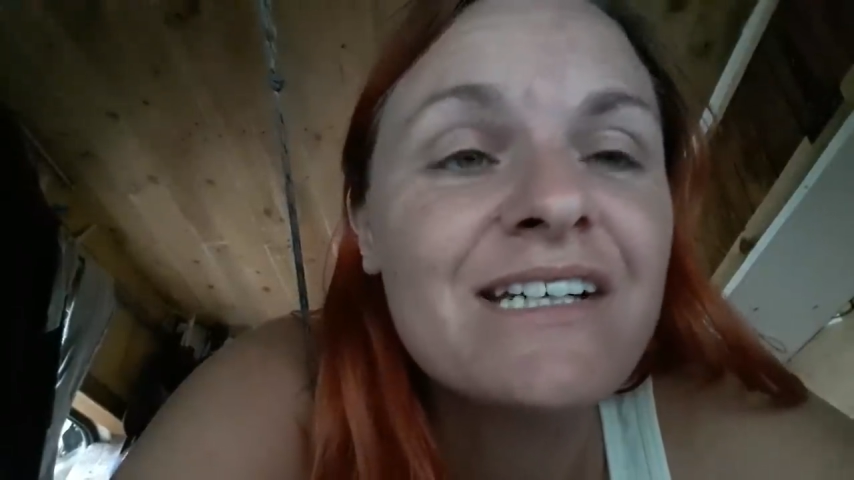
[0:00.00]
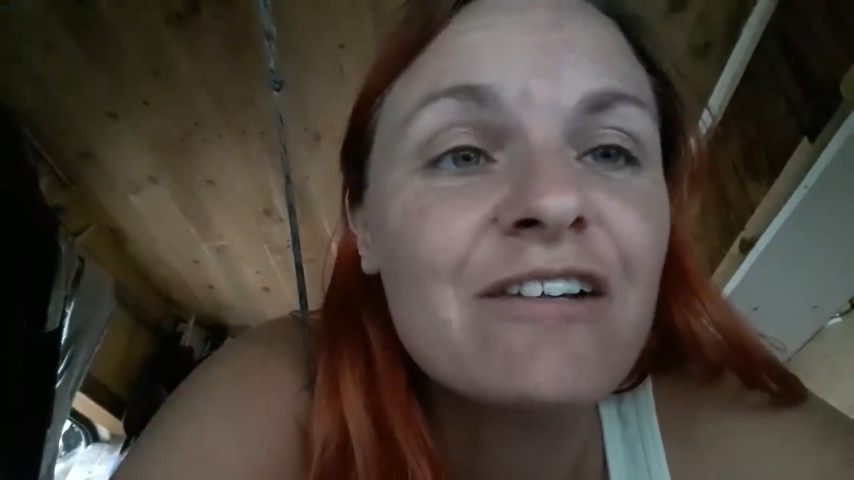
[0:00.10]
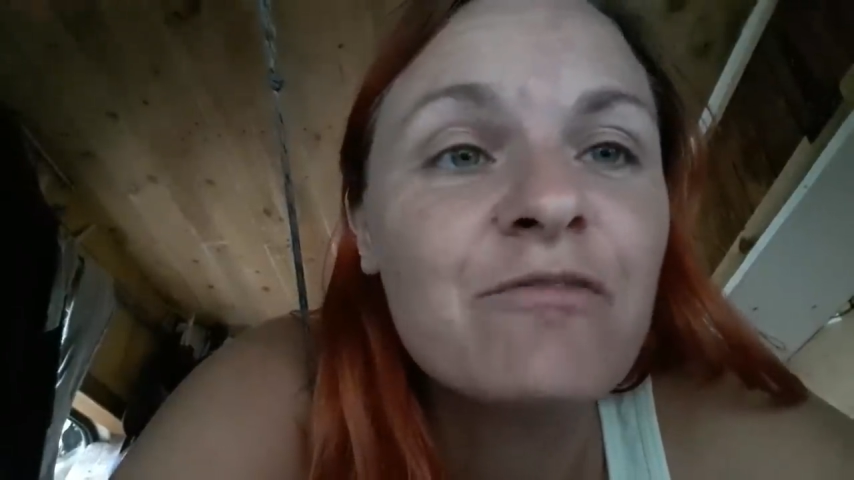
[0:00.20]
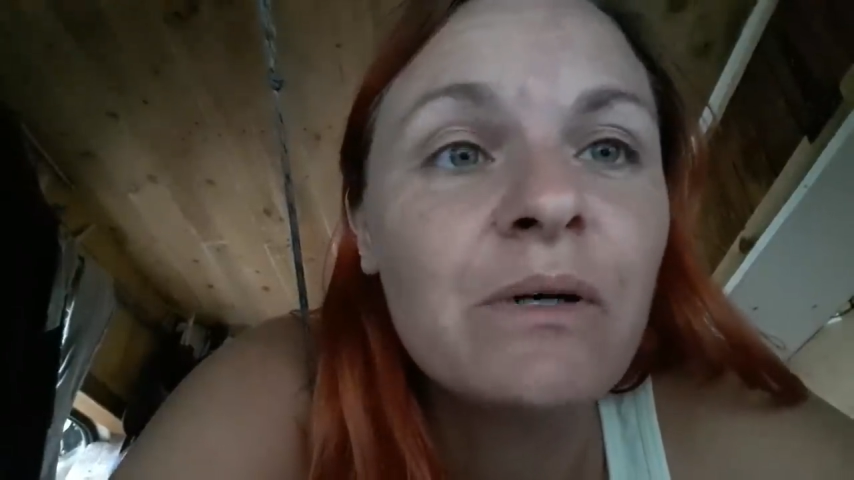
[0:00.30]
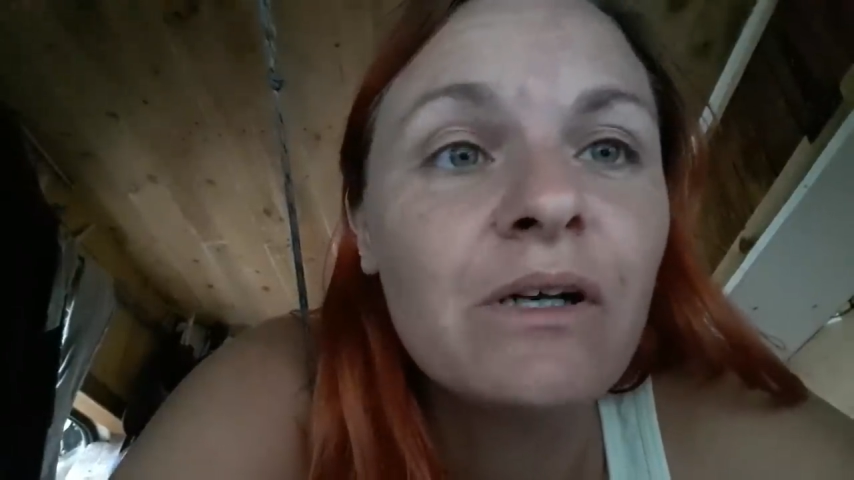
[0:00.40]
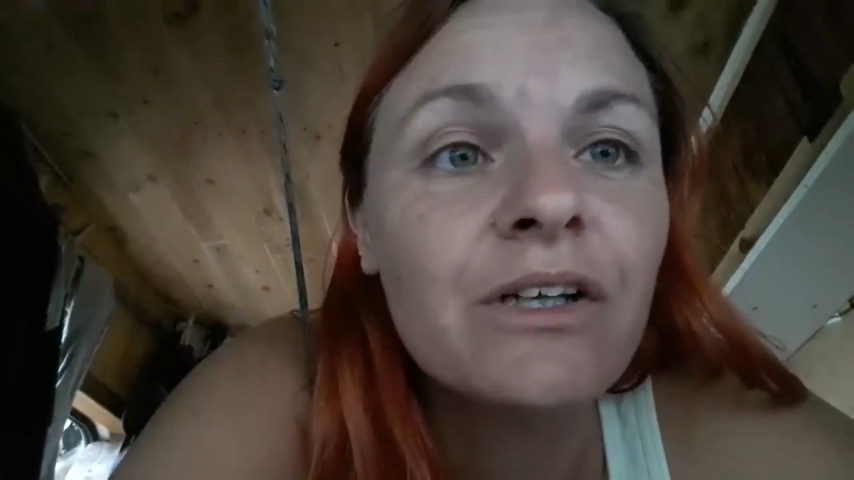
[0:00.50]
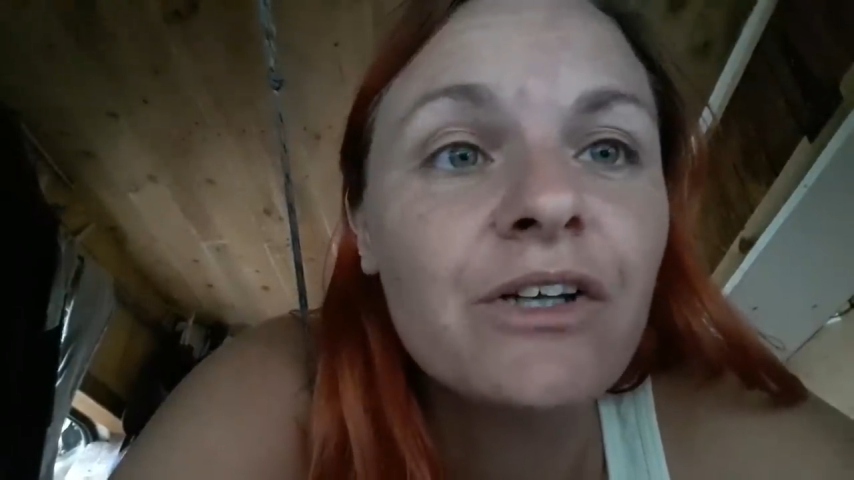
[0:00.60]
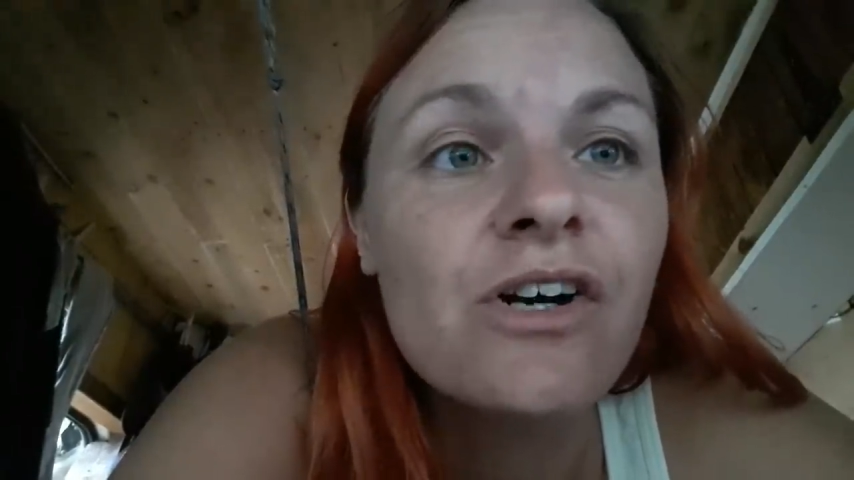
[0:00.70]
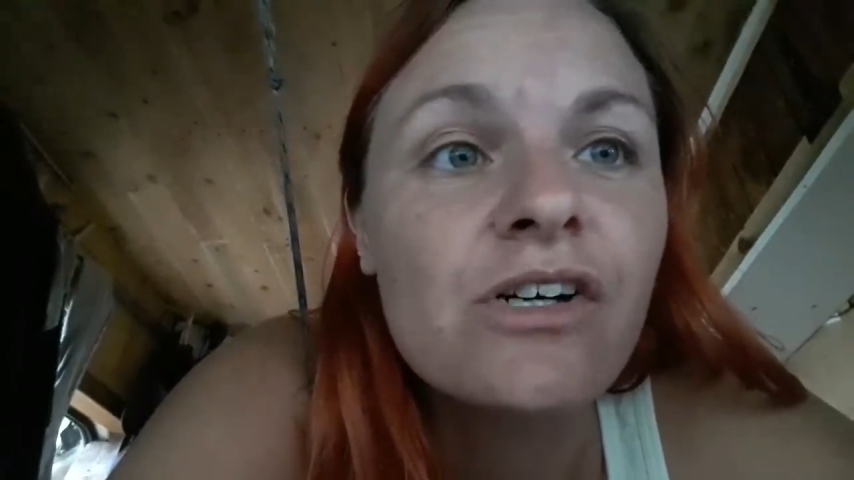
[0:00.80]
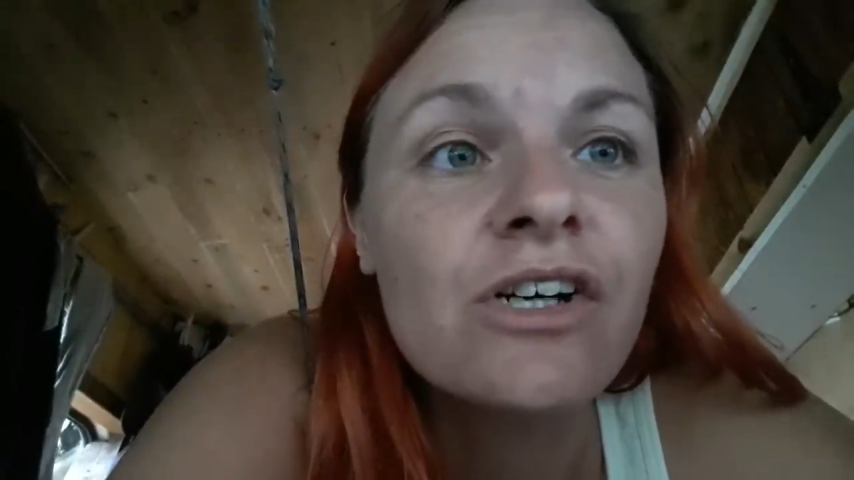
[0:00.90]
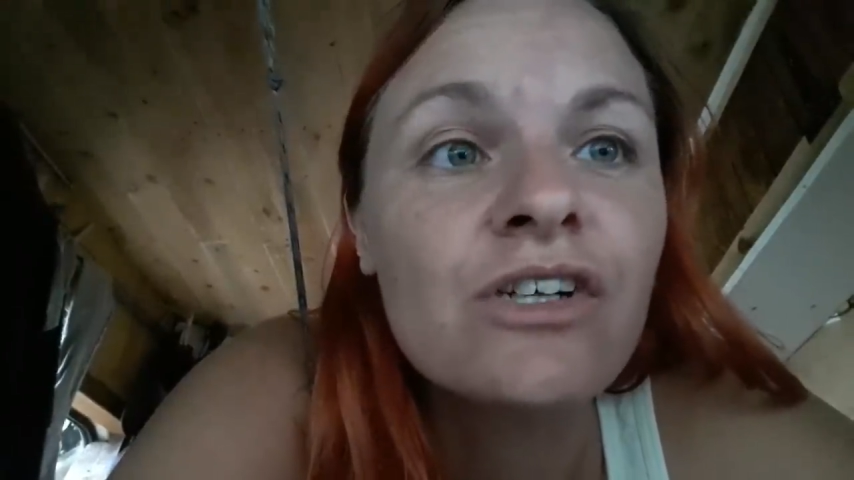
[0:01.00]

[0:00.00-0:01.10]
gave Paul a knock